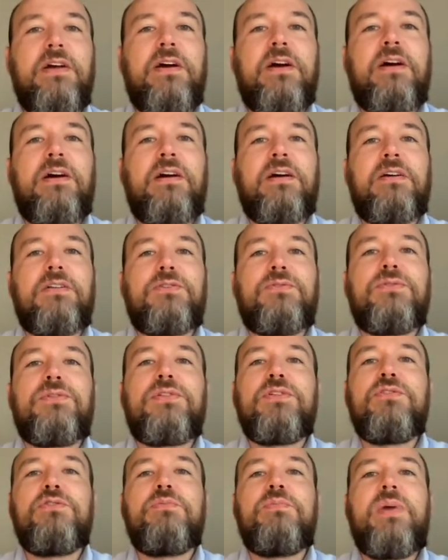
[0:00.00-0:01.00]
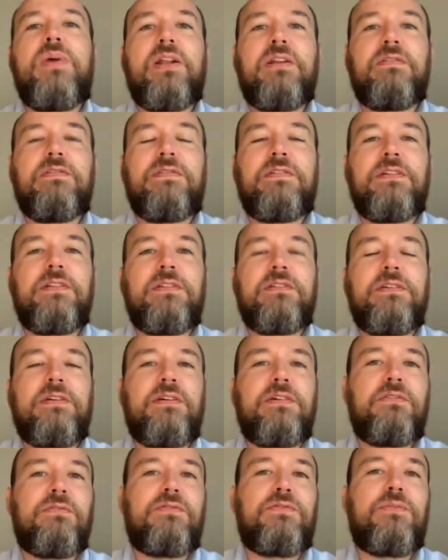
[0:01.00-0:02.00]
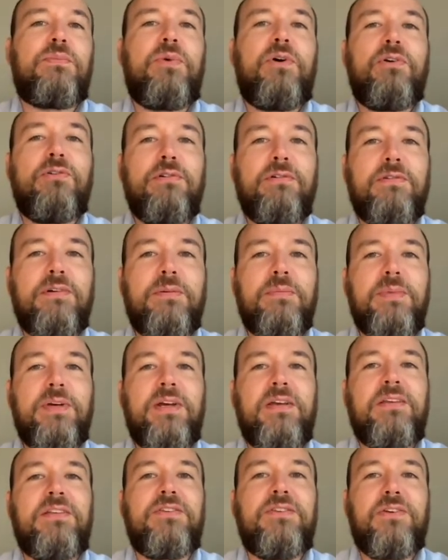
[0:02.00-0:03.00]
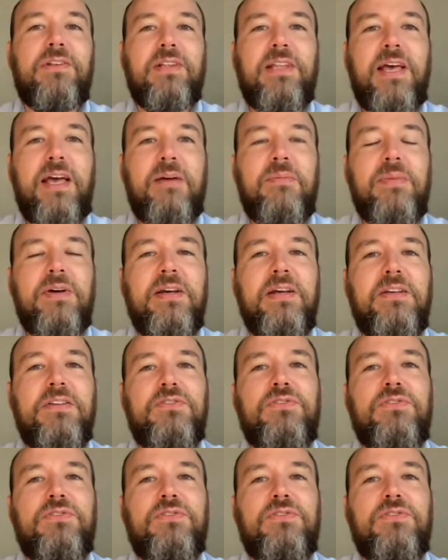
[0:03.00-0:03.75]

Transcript: to see you benefit from all of them in your lab.